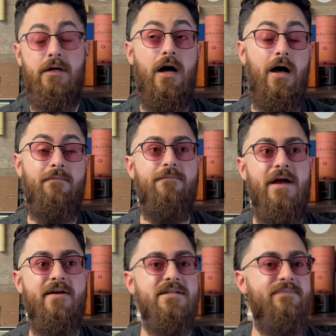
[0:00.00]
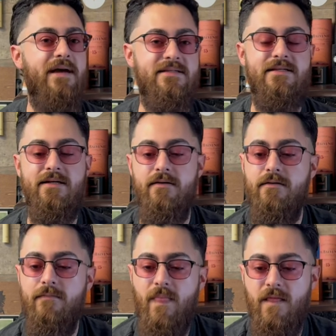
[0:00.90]
Uh, very spicy
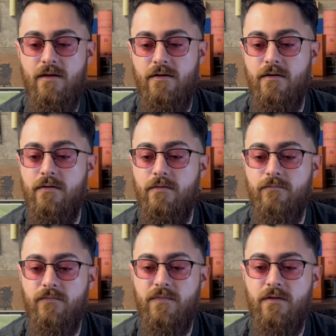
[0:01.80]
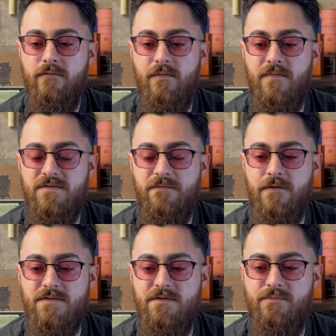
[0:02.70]
from those
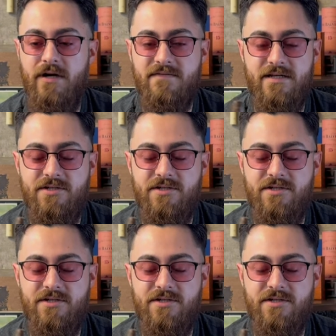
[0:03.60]
first few puffs I